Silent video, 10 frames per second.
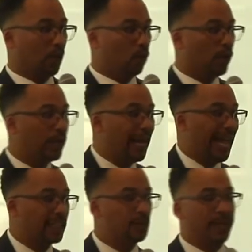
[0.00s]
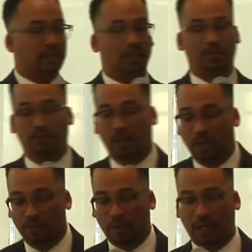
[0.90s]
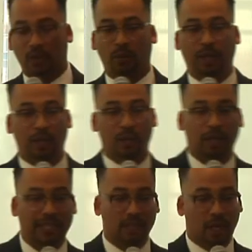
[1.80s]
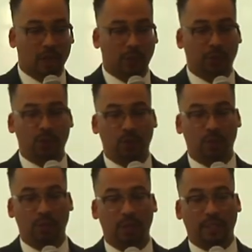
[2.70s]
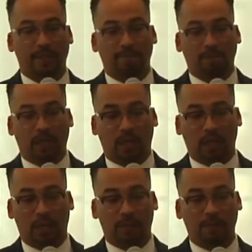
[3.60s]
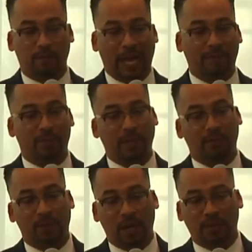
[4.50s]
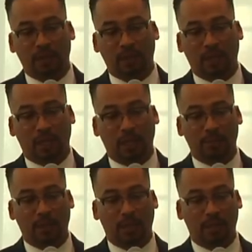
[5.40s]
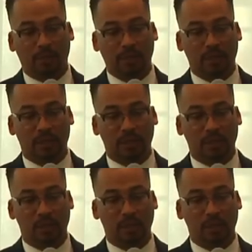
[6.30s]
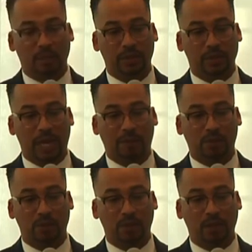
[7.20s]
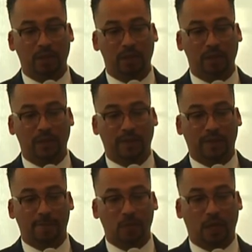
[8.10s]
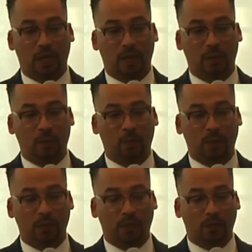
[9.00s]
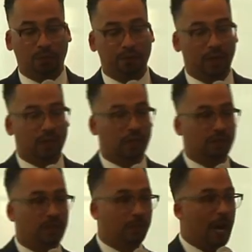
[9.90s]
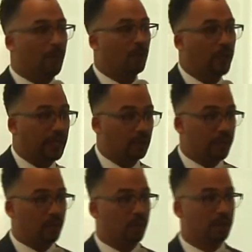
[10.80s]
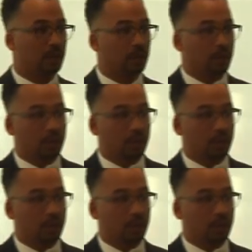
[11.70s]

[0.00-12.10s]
one of the aspects of my career as an entrepreneur, I've been involved in a couple of other business opportunities. I'm the co-founder of the Empowerment Radio Network.